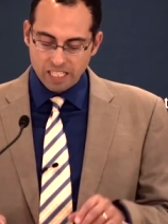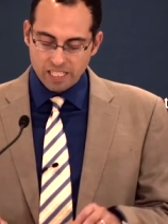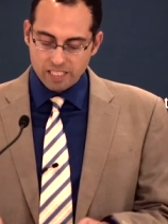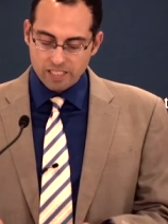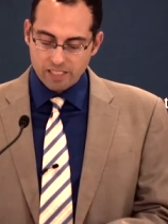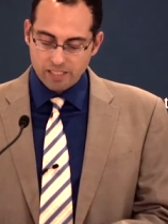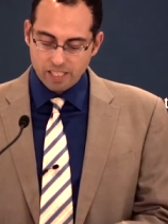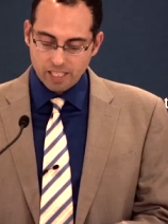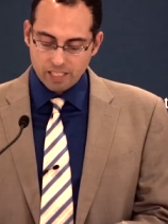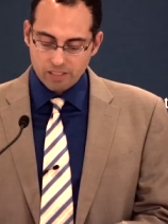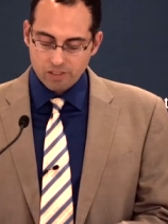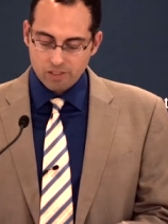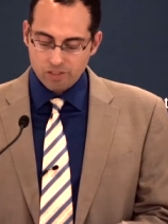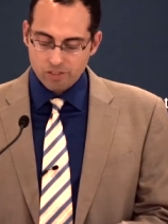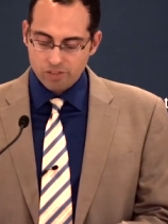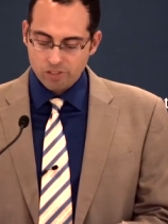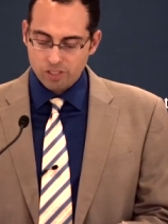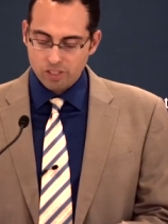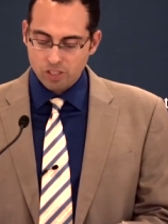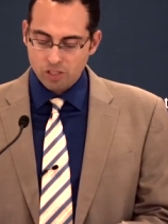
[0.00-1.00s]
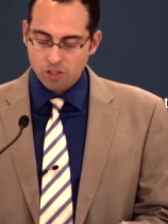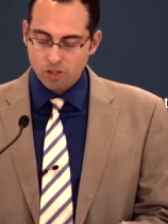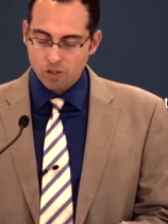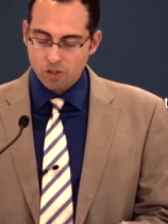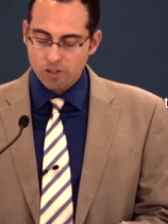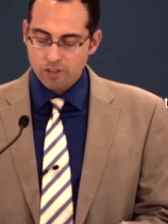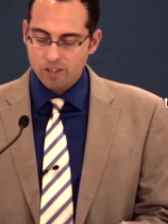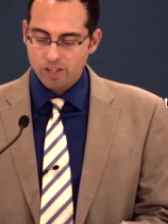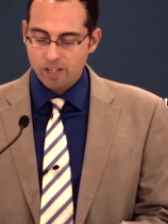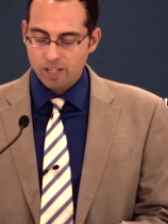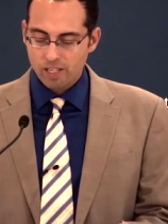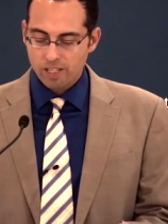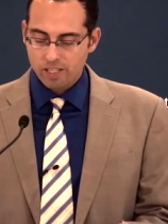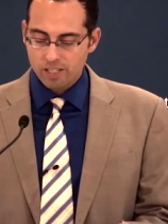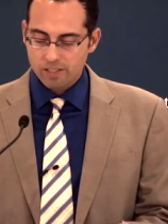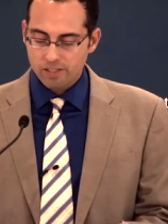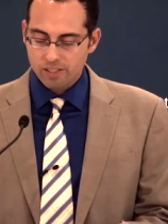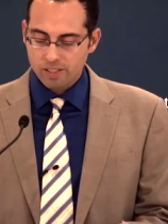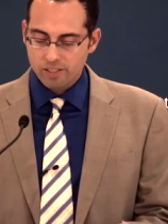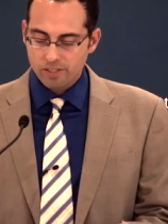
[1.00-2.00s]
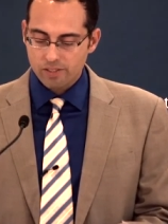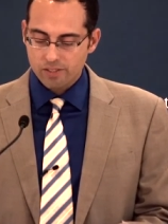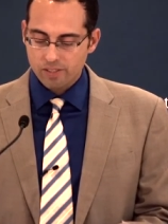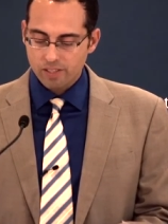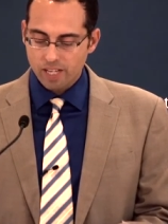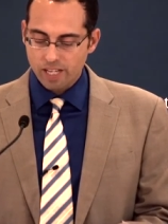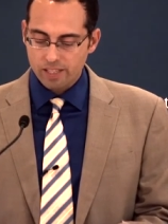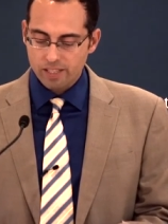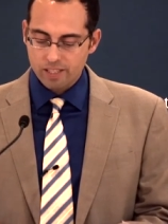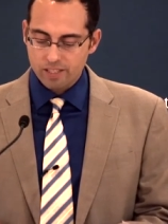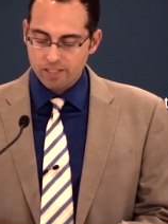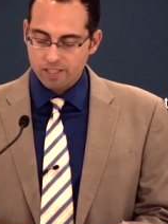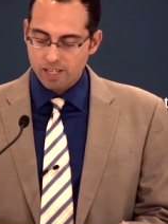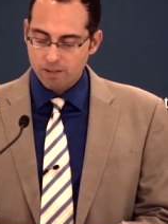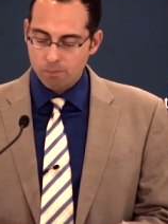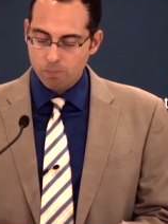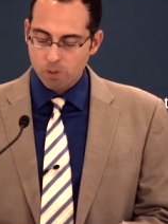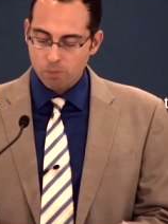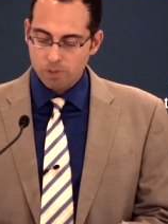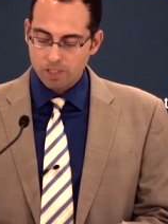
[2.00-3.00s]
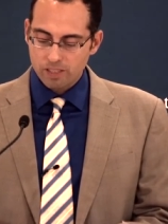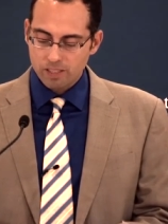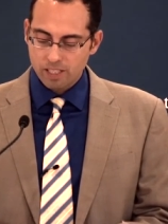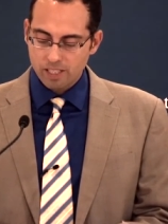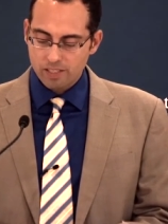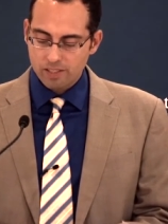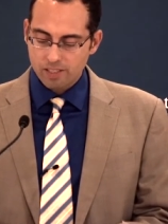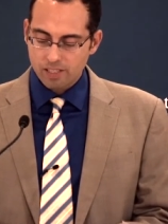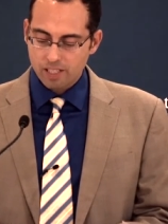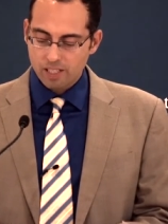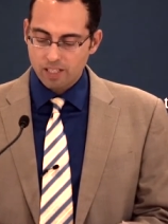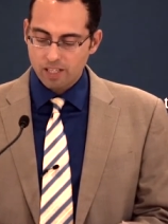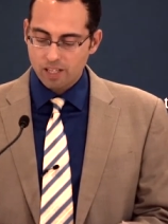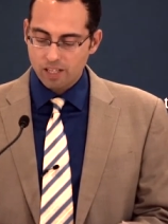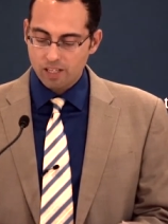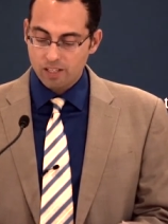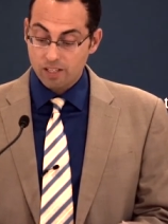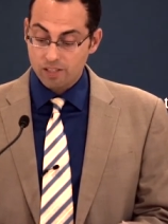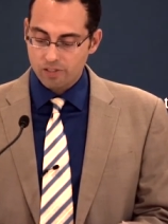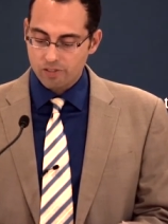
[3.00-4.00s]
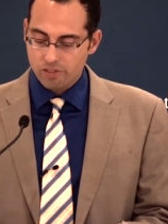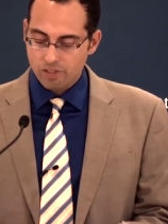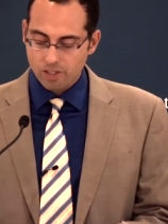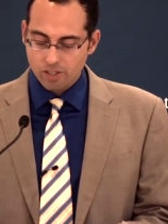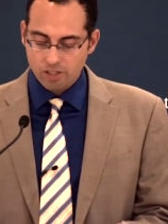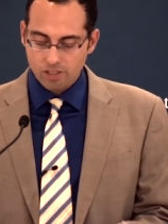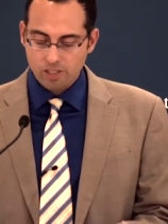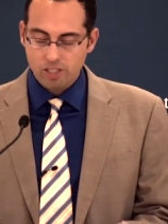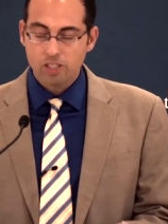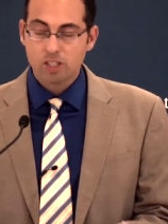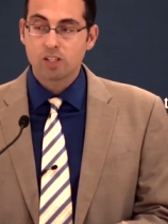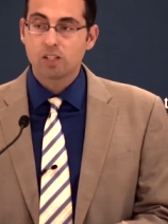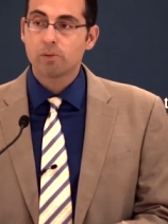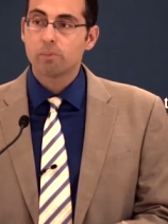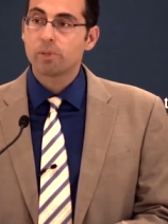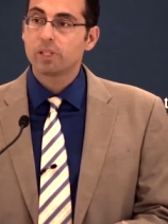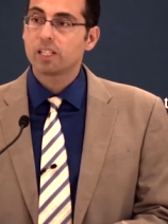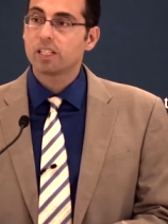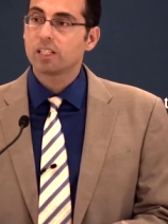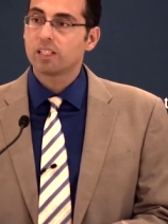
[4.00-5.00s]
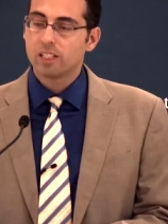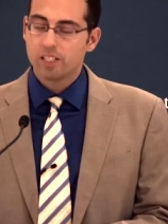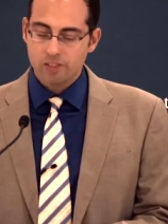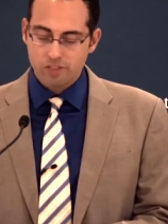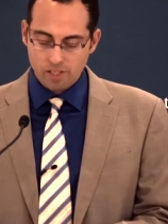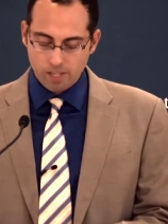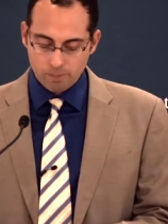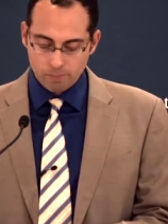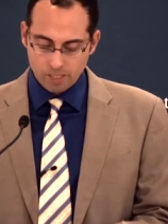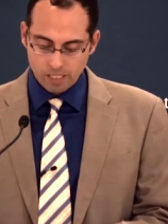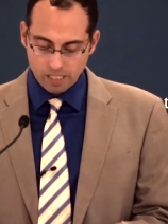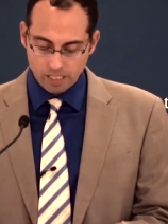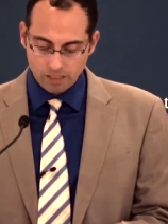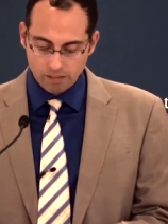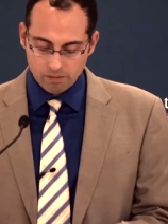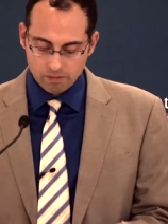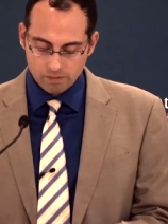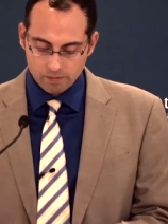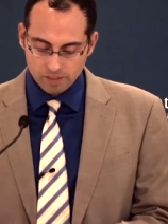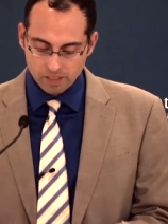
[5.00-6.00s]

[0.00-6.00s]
seek to secure their innocence at the same moment as they assert European hegemony.